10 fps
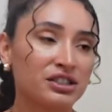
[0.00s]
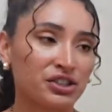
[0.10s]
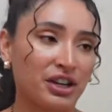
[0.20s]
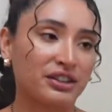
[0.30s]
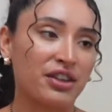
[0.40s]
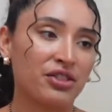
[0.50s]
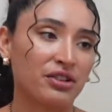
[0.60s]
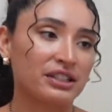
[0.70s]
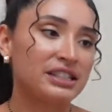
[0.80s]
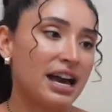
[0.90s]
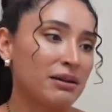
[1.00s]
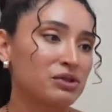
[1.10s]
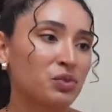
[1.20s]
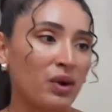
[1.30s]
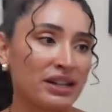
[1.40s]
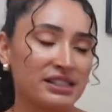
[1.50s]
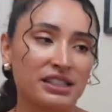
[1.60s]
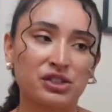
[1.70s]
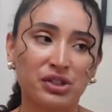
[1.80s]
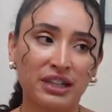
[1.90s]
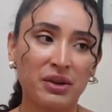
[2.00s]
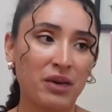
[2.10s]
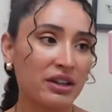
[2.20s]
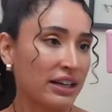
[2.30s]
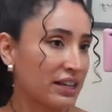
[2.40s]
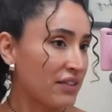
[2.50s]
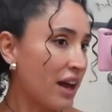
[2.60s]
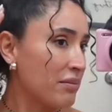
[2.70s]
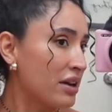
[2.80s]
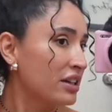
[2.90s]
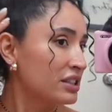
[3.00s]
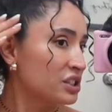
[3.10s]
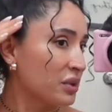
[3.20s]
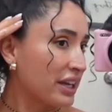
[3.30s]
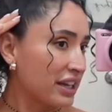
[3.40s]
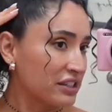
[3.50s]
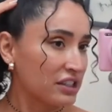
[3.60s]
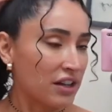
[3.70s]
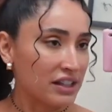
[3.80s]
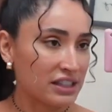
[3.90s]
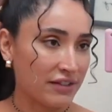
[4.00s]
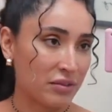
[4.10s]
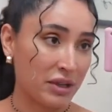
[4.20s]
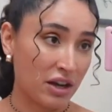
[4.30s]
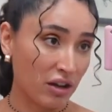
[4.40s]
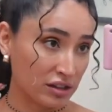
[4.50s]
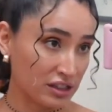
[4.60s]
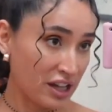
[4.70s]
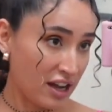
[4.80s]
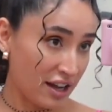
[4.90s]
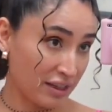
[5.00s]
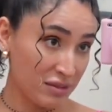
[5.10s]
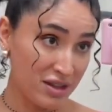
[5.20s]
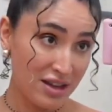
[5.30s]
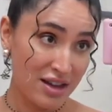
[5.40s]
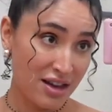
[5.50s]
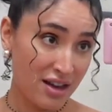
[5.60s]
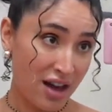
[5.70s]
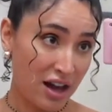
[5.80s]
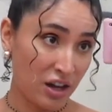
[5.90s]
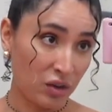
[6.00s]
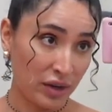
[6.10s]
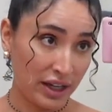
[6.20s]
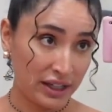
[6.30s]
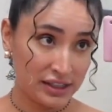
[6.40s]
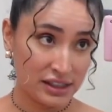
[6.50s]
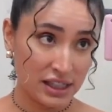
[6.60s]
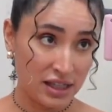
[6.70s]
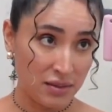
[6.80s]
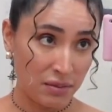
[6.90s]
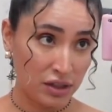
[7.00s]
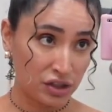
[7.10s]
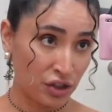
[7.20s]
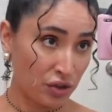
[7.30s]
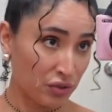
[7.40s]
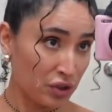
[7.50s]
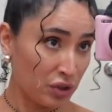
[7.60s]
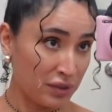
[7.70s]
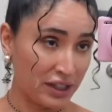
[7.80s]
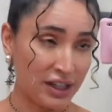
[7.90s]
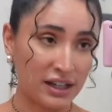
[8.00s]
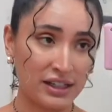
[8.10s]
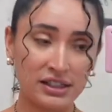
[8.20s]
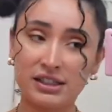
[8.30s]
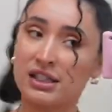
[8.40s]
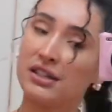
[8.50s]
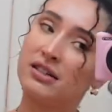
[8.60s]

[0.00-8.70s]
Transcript: during the third attempt when it's a tricky one. Like if I'm doing a hairstyle that's giving me a hard time, I always push through because